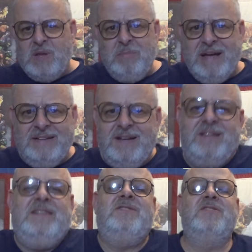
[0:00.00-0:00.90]
Ben
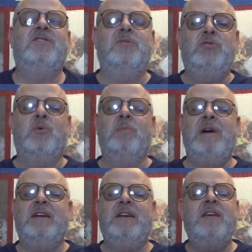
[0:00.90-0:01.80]
Tully isn't so sure
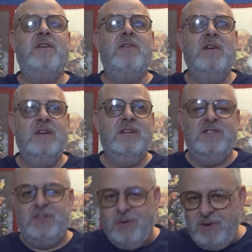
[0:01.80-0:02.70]
about it either,
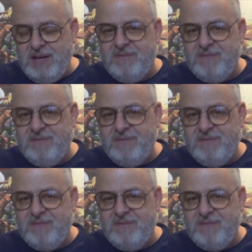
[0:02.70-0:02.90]
so he